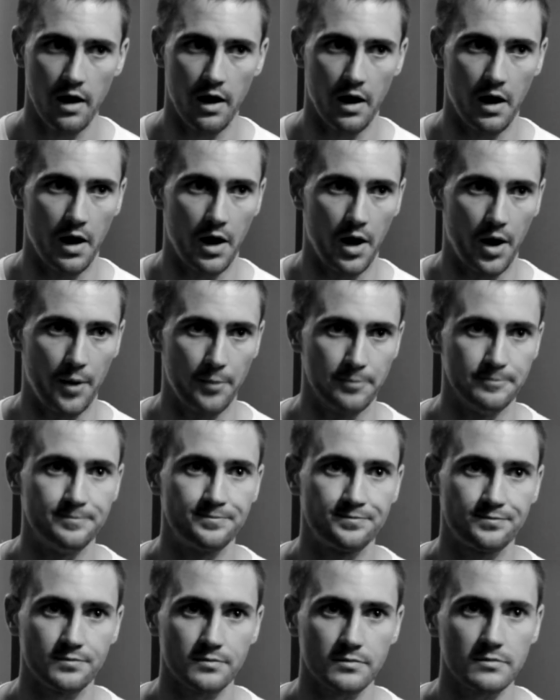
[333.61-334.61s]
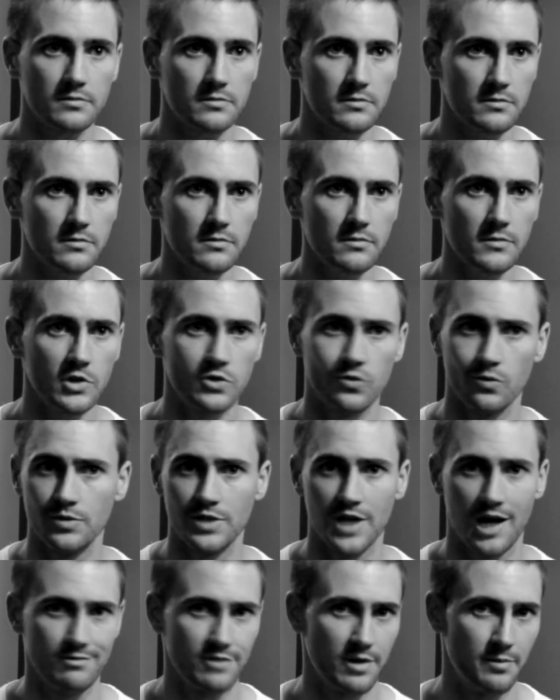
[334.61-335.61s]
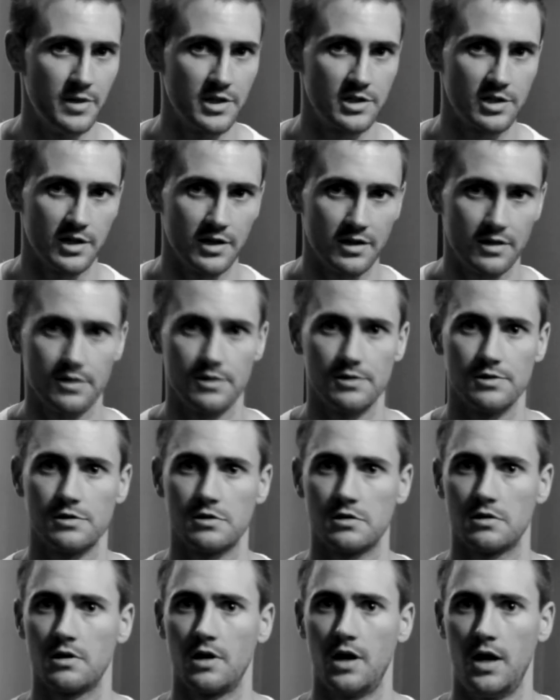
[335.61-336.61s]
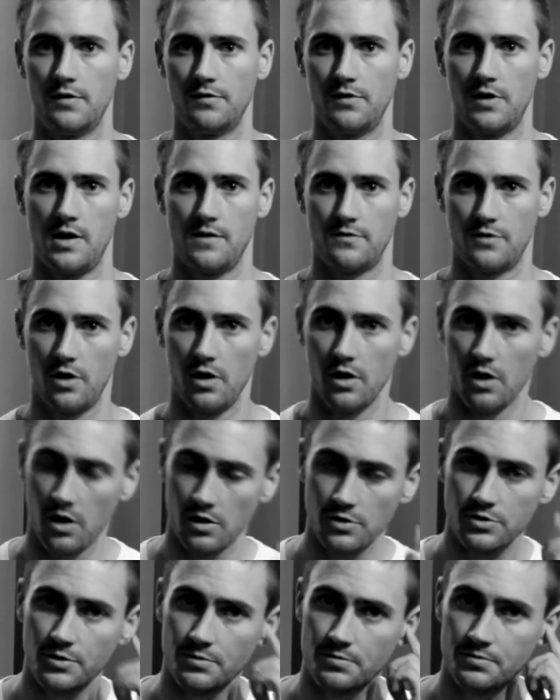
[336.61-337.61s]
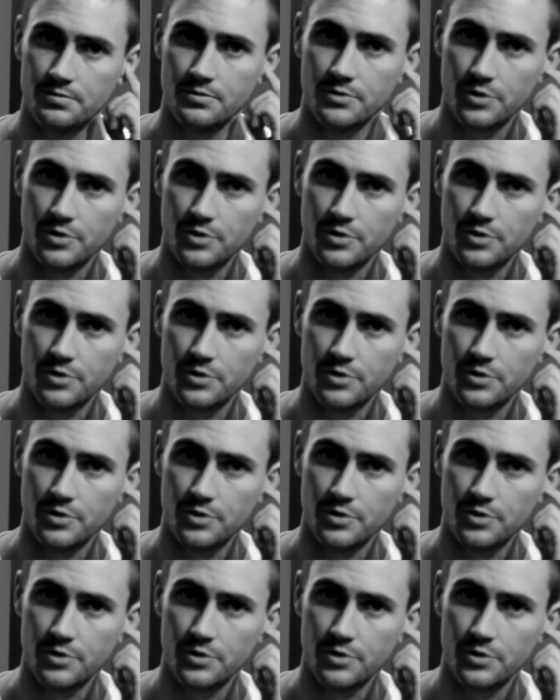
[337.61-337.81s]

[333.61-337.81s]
Um, sometimes I miss it because I've, I've got a lot of sub,